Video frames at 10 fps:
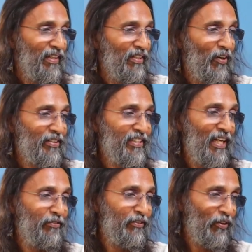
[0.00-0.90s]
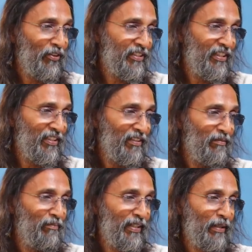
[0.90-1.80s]
Not self-torture,
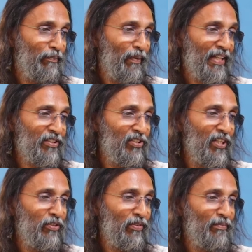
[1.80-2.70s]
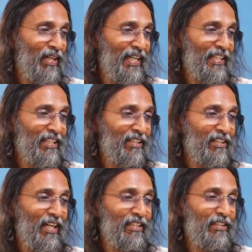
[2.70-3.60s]
but a passage from a lesser
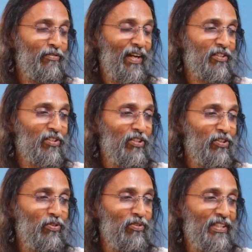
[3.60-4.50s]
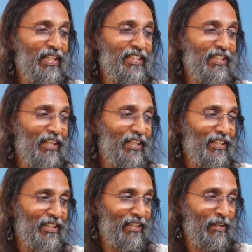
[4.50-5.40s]
satisfaction to greater
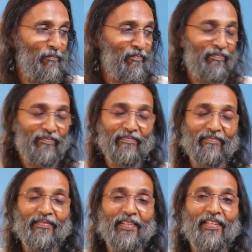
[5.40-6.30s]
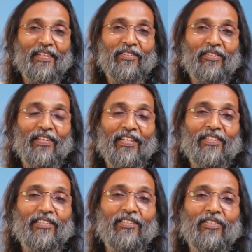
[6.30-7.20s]
ananda. So there
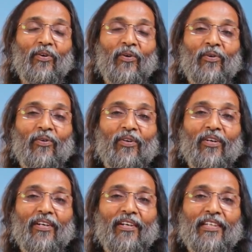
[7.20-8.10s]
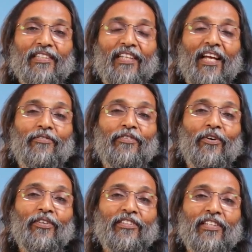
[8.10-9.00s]
is no
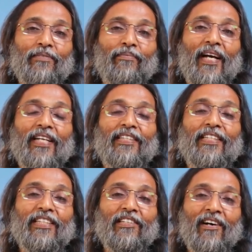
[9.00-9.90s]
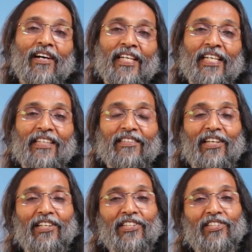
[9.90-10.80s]
self-torture by denying the
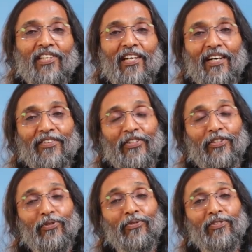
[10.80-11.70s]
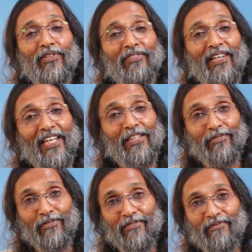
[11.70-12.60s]
rasa, the juice of
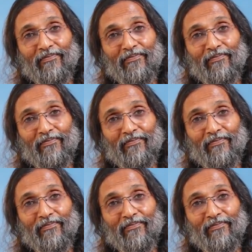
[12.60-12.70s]
life.